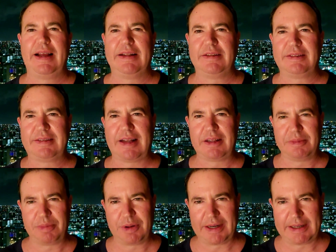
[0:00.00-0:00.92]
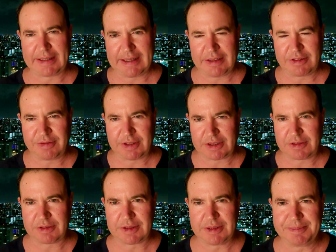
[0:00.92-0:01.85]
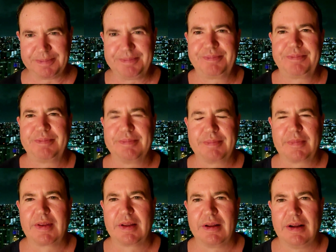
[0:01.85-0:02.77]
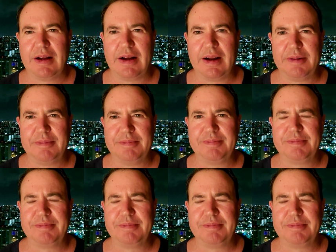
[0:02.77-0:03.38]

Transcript: and celebrating each victory. Um,